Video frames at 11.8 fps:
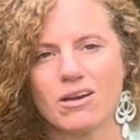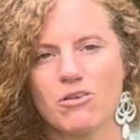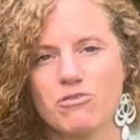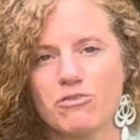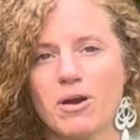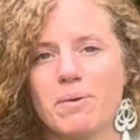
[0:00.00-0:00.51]

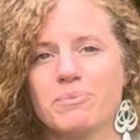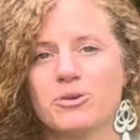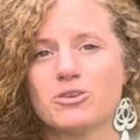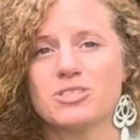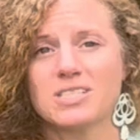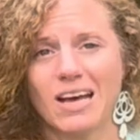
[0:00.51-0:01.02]
from
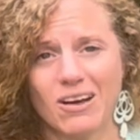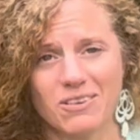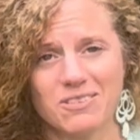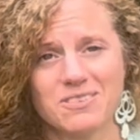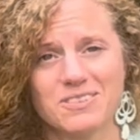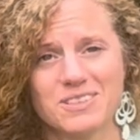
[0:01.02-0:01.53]
yourself,
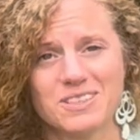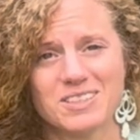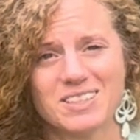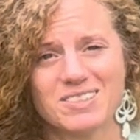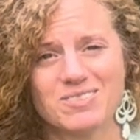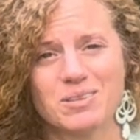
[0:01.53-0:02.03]

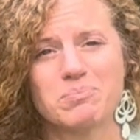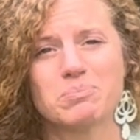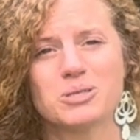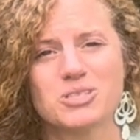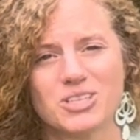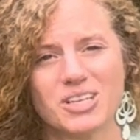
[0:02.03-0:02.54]
from
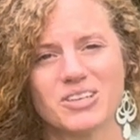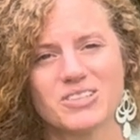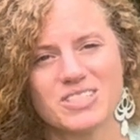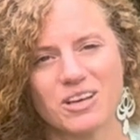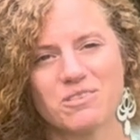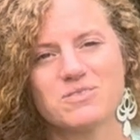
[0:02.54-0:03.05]
pushing
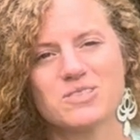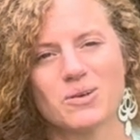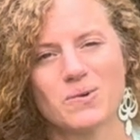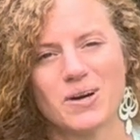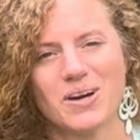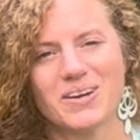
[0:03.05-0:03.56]
yourself
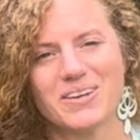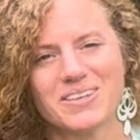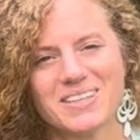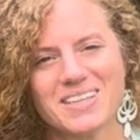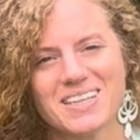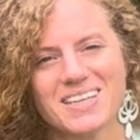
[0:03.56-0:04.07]
so hard?
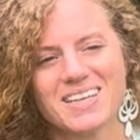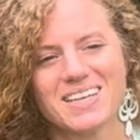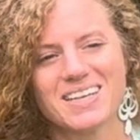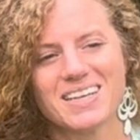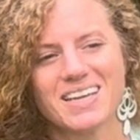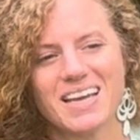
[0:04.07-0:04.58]

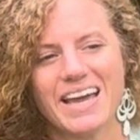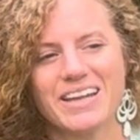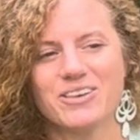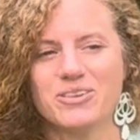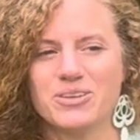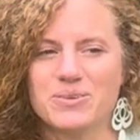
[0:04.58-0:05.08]
And
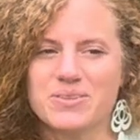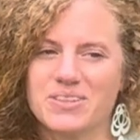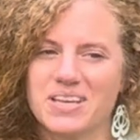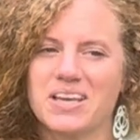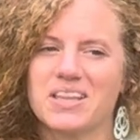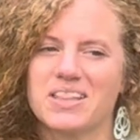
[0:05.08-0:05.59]
do you
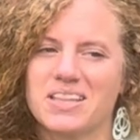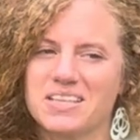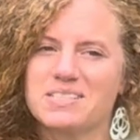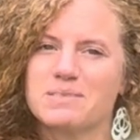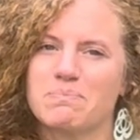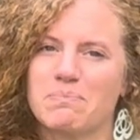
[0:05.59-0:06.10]
think
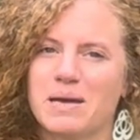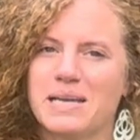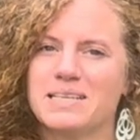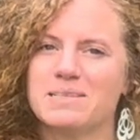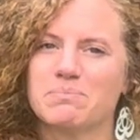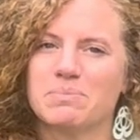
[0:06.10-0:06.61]
this might